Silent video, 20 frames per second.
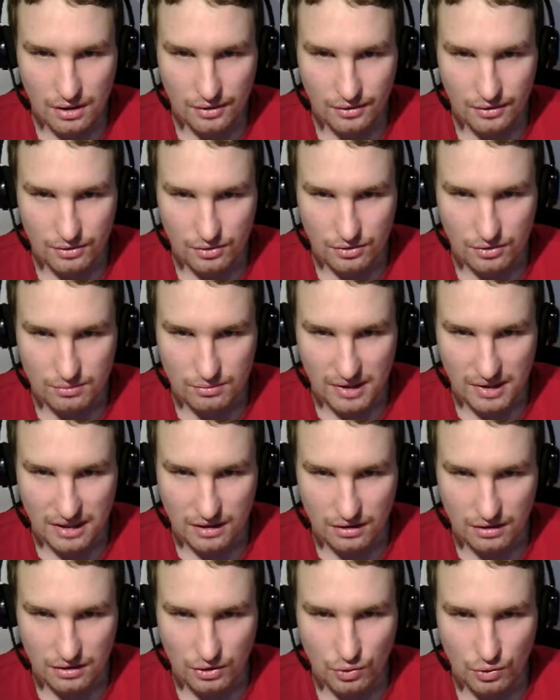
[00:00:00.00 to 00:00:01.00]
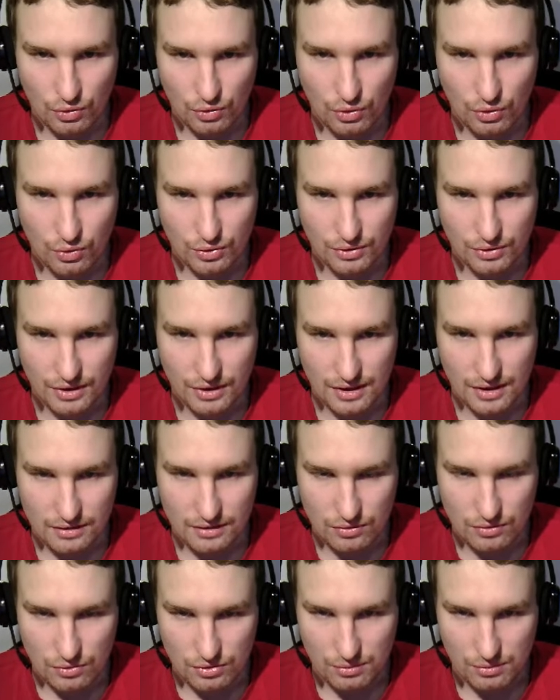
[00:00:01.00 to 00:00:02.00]
So it's making a new node and
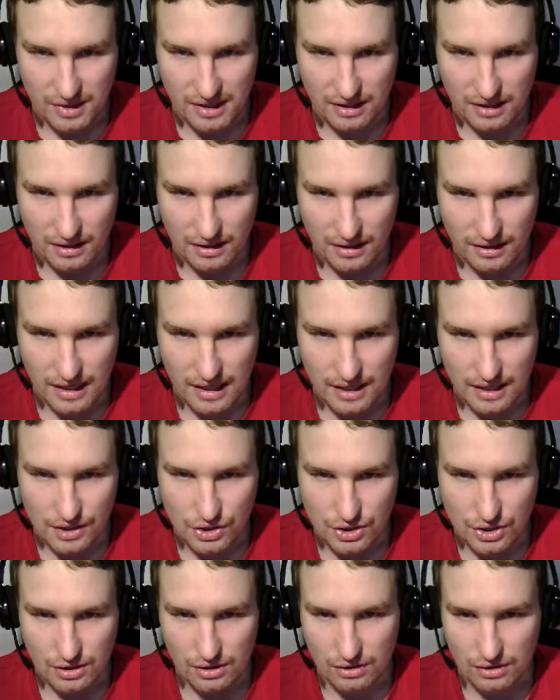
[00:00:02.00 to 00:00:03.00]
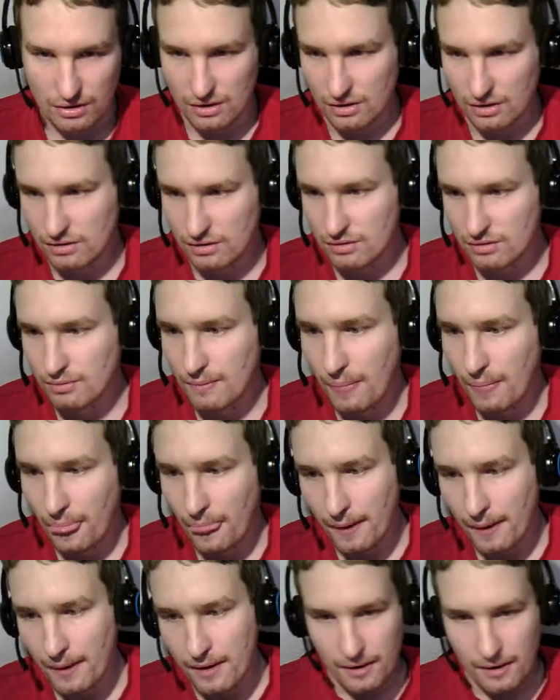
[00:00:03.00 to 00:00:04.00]
it's also making an edge and
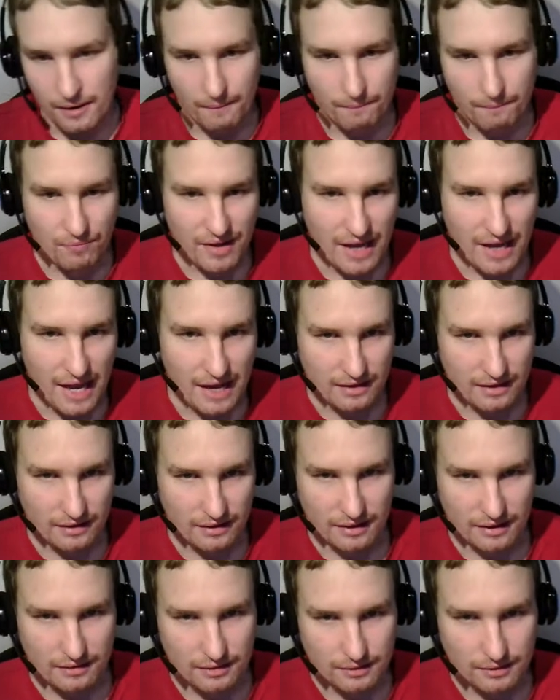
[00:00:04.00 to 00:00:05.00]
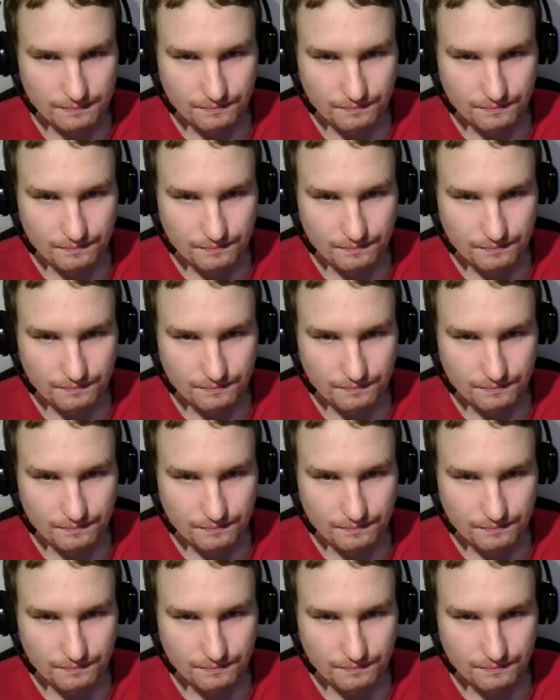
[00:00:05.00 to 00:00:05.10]
adding that